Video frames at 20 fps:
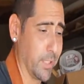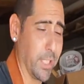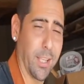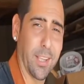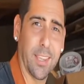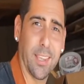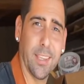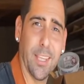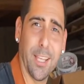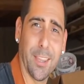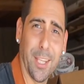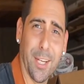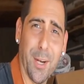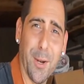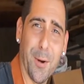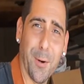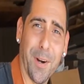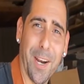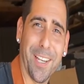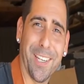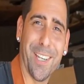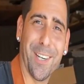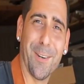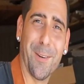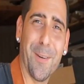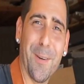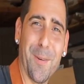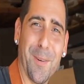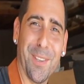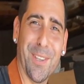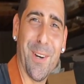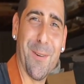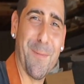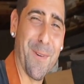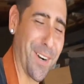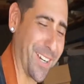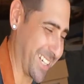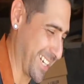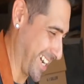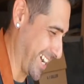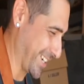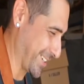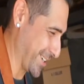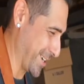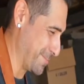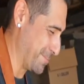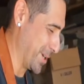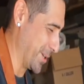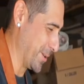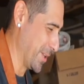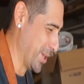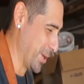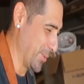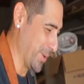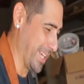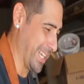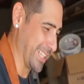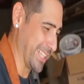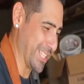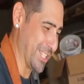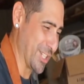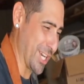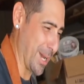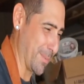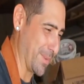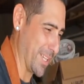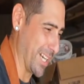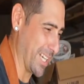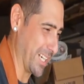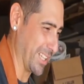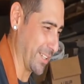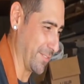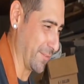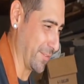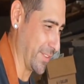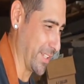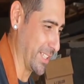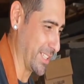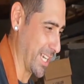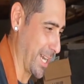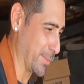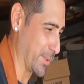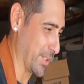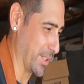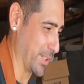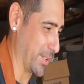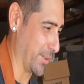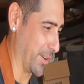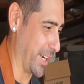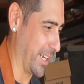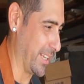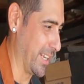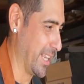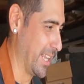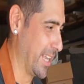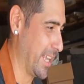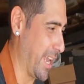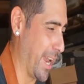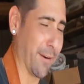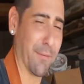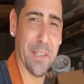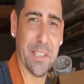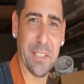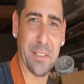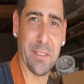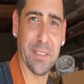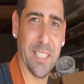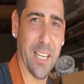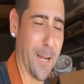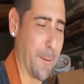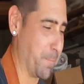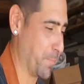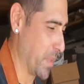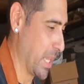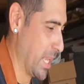nothing, nothing new around here with no boring concrete, but we get the job done and the, the tops look great every single time.